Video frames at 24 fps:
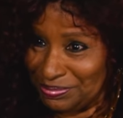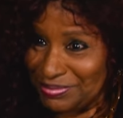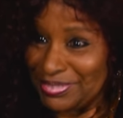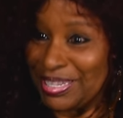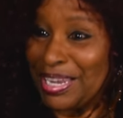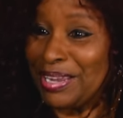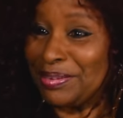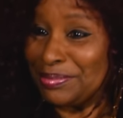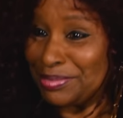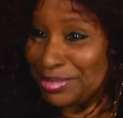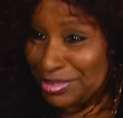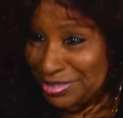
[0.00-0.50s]

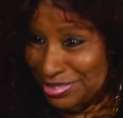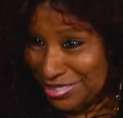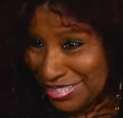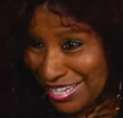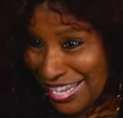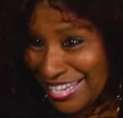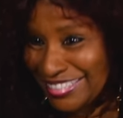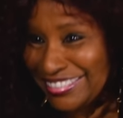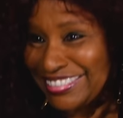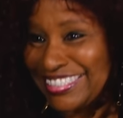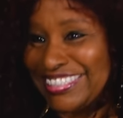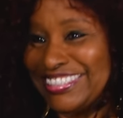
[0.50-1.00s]
Yep, your
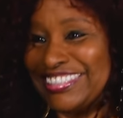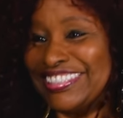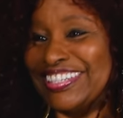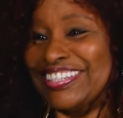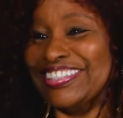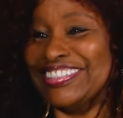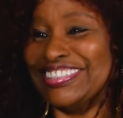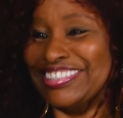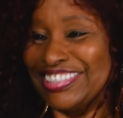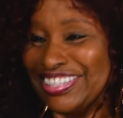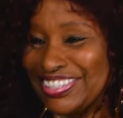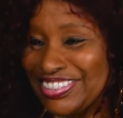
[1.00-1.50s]
Sly
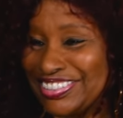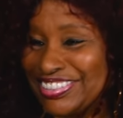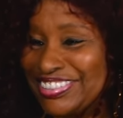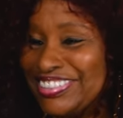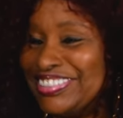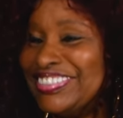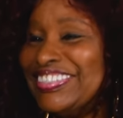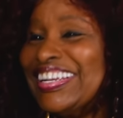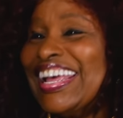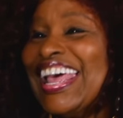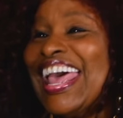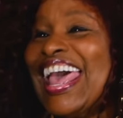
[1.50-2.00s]
T-shirt, mm -hmm.
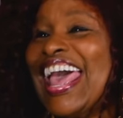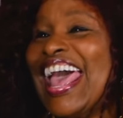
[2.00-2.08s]
Joe.